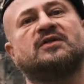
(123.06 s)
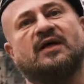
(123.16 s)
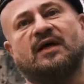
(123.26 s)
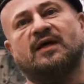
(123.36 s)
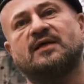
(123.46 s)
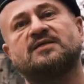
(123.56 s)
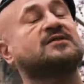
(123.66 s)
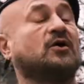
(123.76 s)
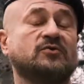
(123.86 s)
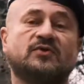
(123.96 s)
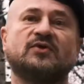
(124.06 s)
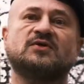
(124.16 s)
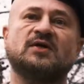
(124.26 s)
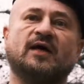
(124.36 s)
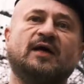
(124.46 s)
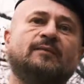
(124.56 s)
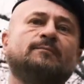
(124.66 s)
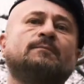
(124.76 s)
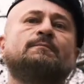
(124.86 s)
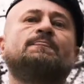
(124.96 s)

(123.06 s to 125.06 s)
days is also the time